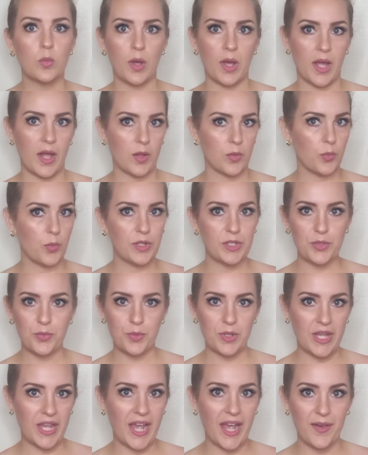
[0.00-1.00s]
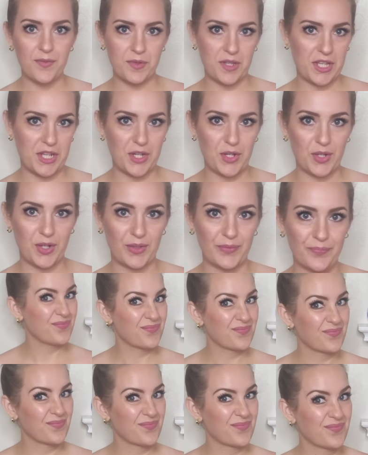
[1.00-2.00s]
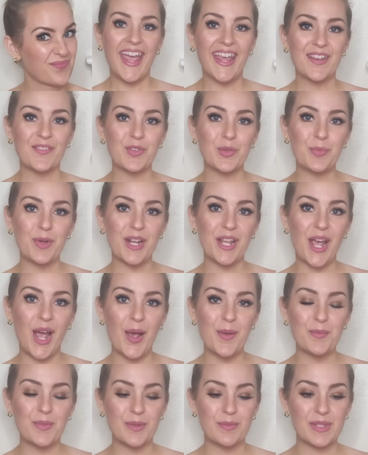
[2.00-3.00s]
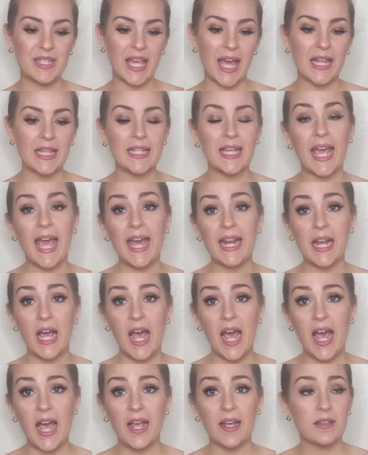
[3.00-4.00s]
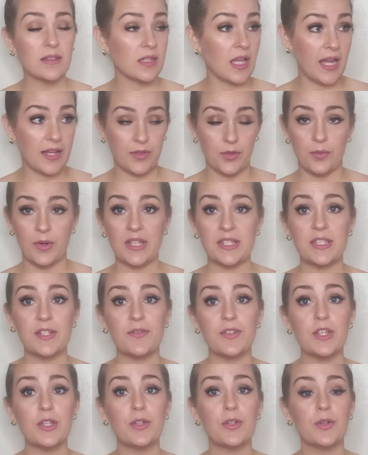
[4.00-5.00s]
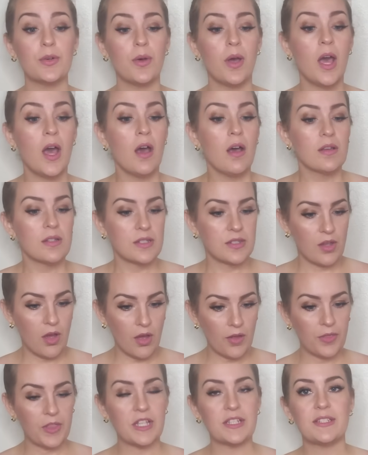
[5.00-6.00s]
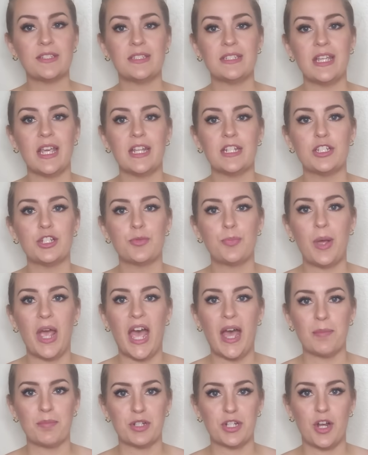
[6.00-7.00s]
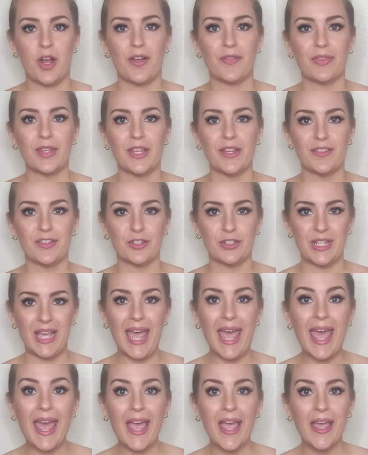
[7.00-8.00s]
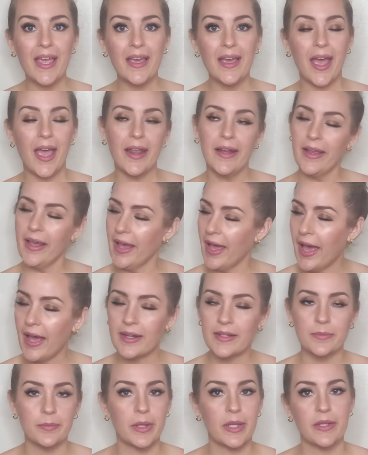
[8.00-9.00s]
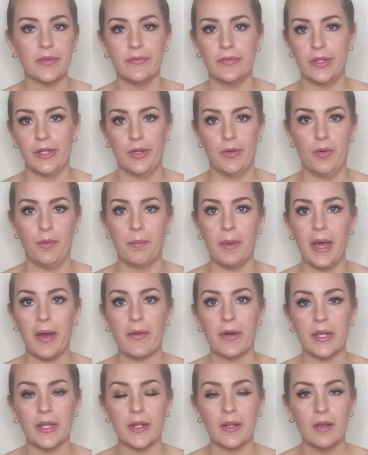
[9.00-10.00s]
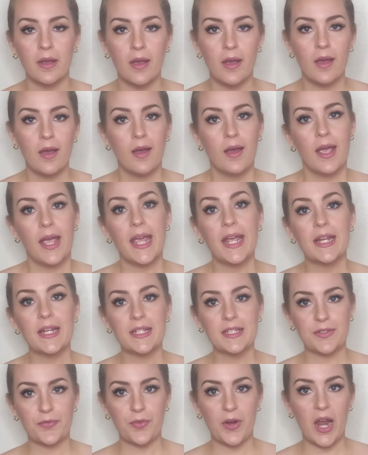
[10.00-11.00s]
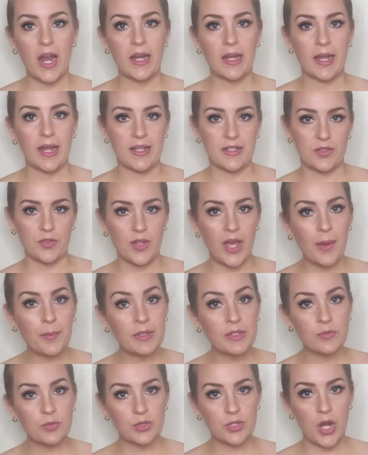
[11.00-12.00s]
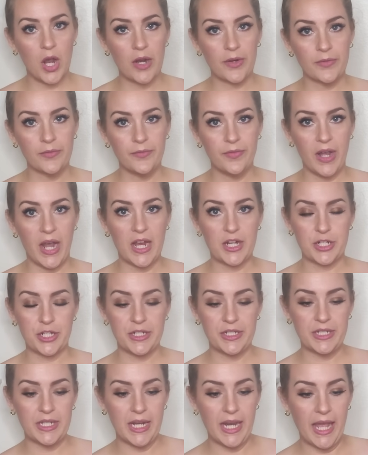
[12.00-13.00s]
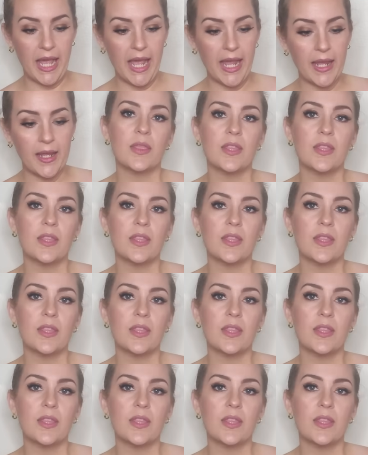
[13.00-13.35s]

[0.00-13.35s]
Well, what do we have here? Hey everybody, I'm Beebs Kelley, and I, like the rest of you, saw this staged pap shot the other day and had to make a video about it. It is Friday, so that means we're talking fashion today.